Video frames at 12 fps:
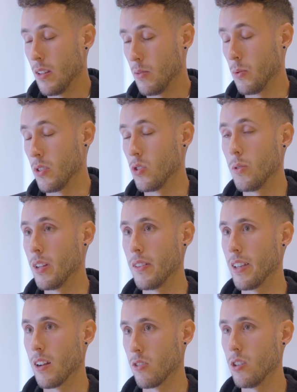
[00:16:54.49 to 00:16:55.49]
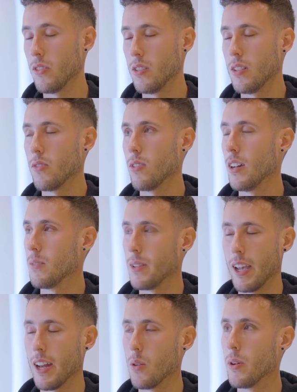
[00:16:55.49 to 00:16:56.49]
We saw that they are not decentralized,
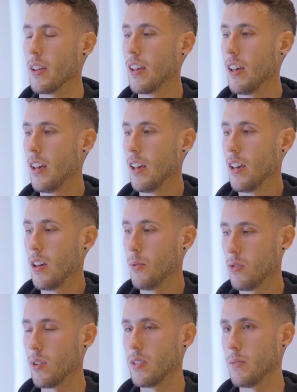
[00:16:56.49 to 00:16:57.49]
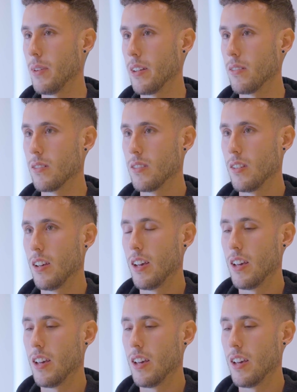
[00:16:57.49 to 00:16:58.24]
but anyway, we trust the miners.